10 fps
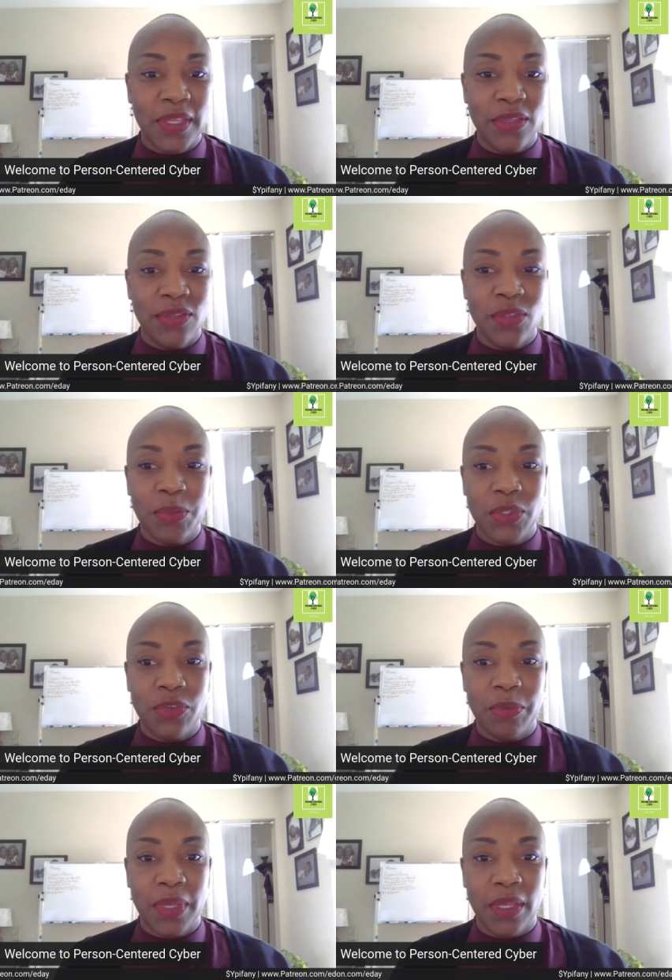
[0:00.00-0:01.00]
Thank you so
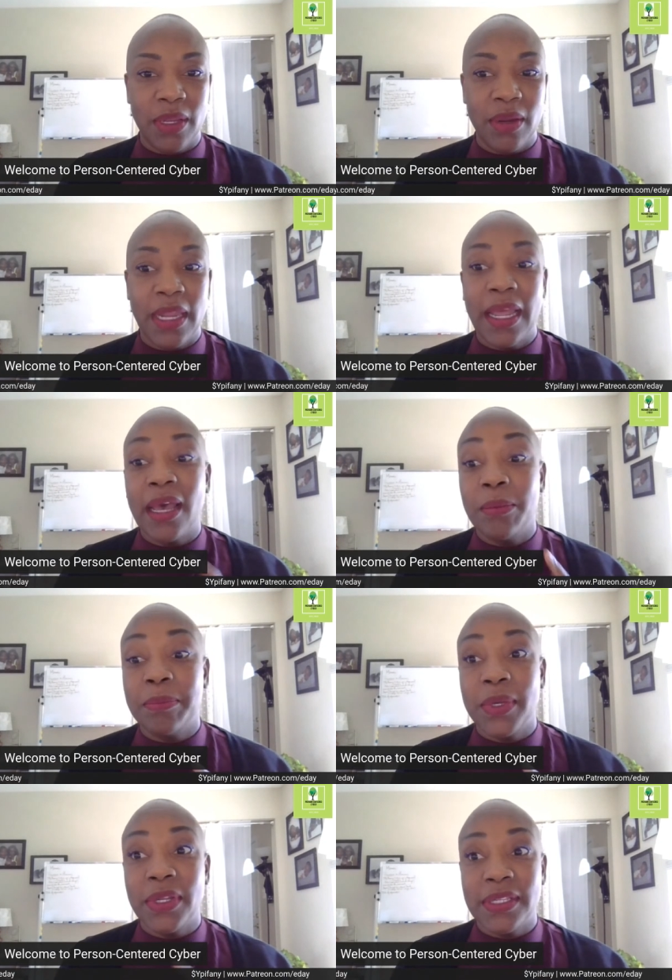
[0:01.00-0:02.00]
much for being here, and
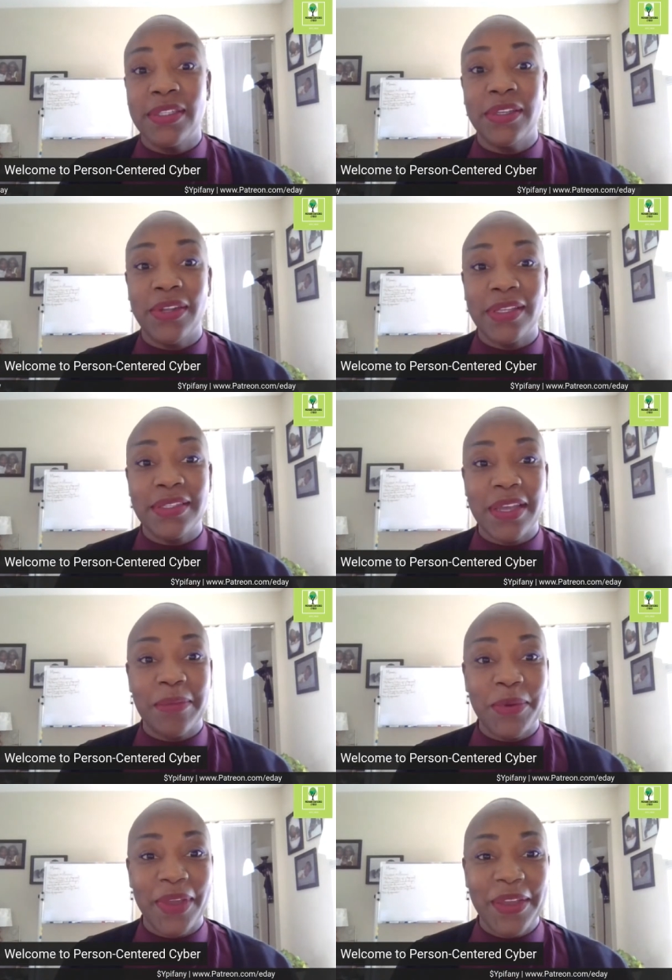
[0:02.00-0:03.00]
I'm going to see you next
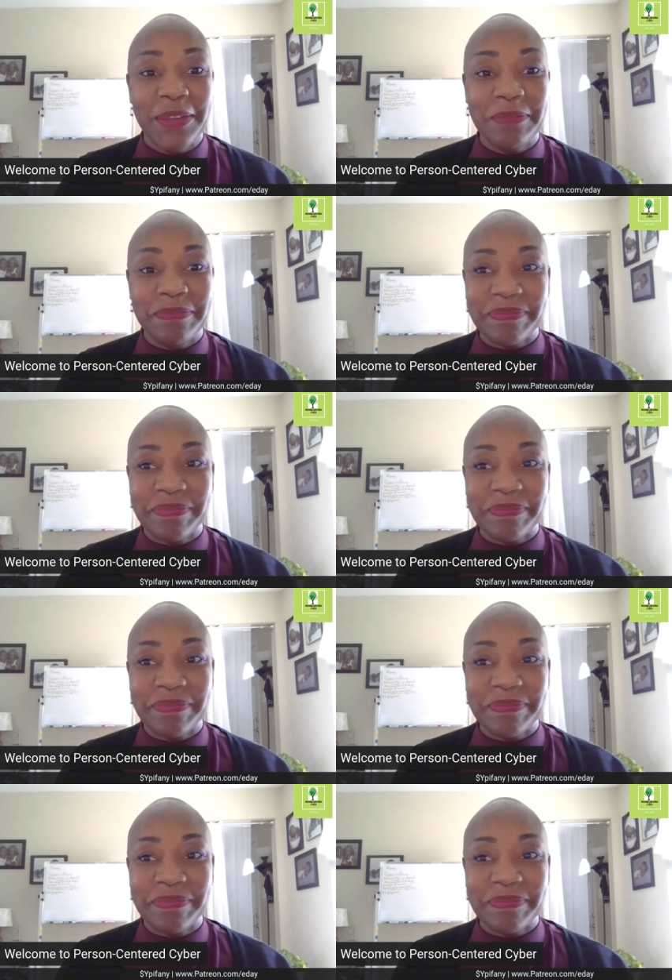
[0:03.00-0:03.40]
time, okay?